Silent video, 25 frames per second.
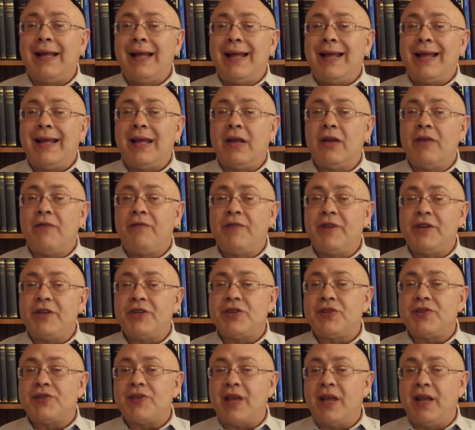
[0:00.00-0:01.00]
in a
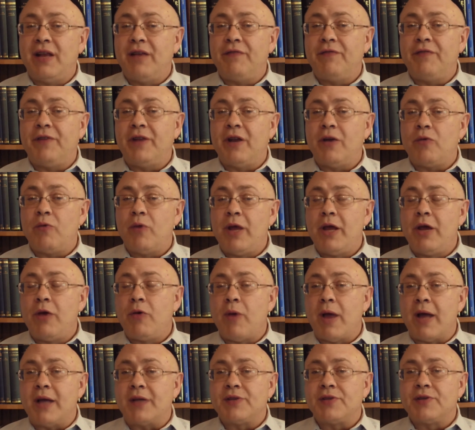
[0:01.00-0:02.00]
vicious infinite
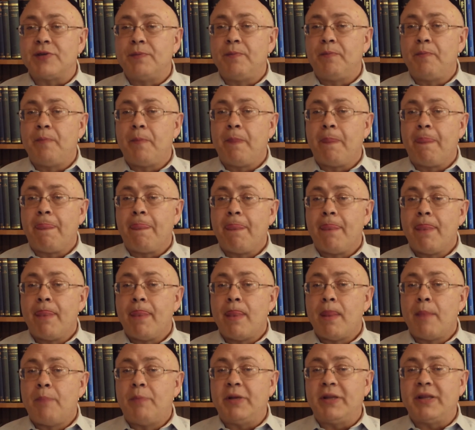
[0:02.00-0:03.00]
regress.
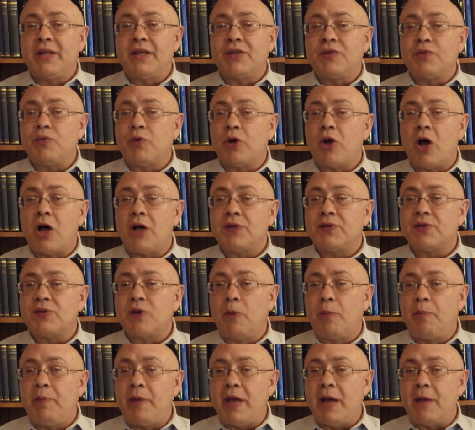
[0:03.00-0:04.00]
But this would
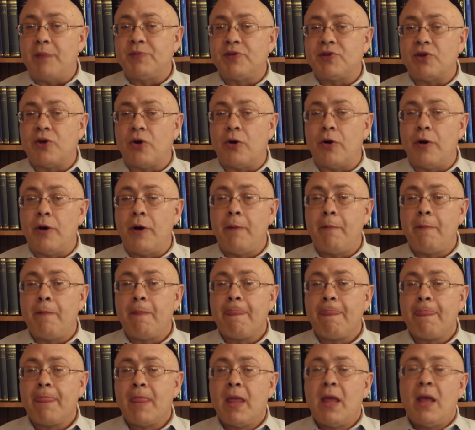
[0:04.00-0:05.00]
also be absurd.
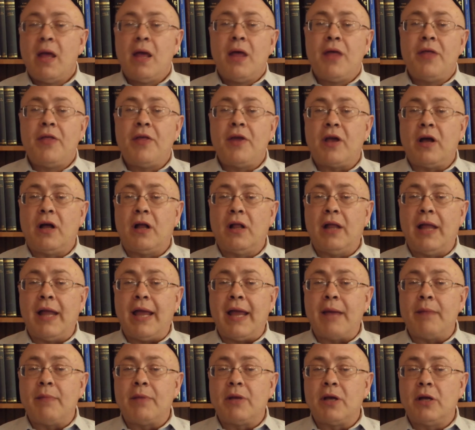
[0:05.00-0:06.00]
The
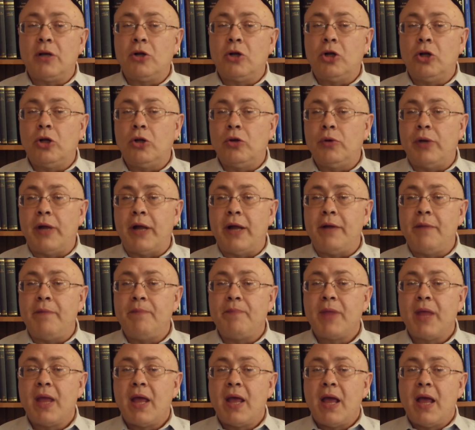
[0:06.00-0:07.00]
Kalām concluded
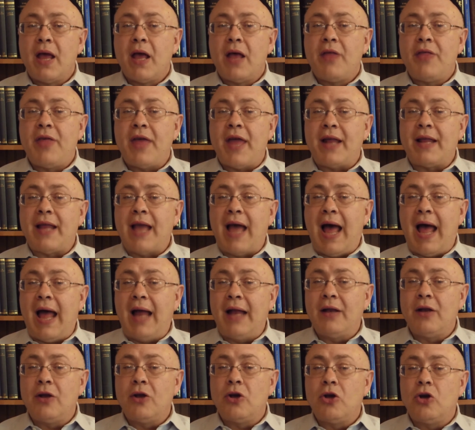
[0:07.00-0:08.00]
that
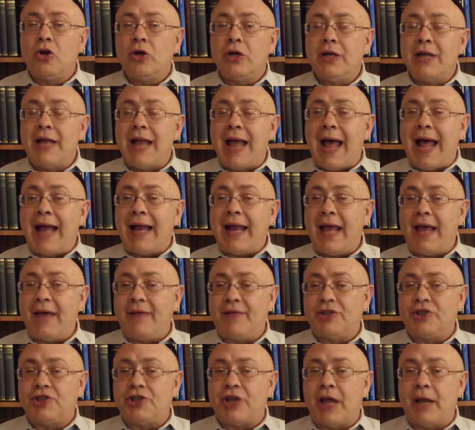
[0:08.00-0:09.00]
God could not have
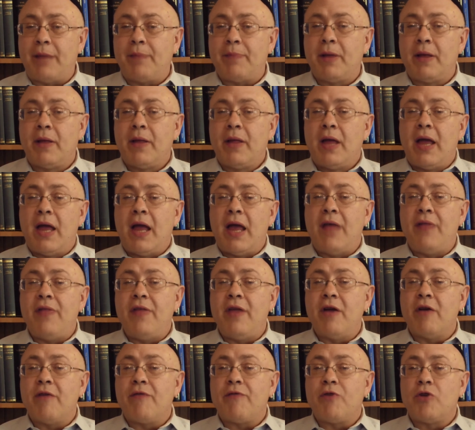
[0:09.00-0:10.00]
a shape, and
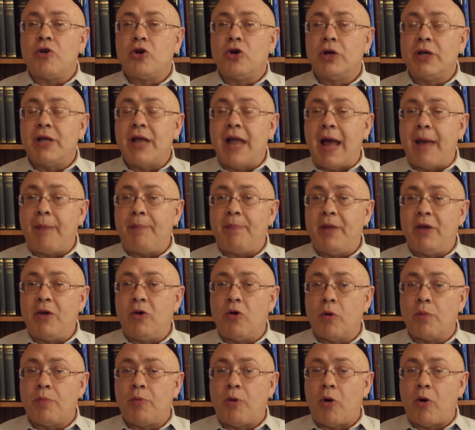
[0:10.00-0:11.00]
therefore could not be
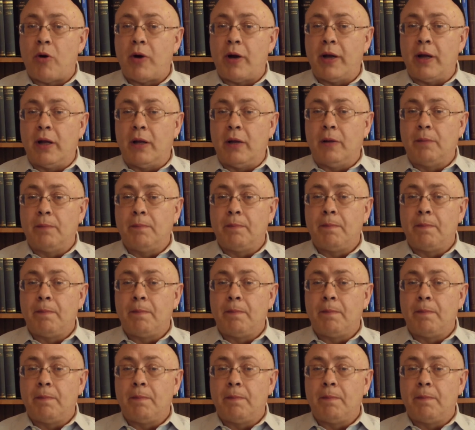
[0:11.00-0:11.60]
corporeal.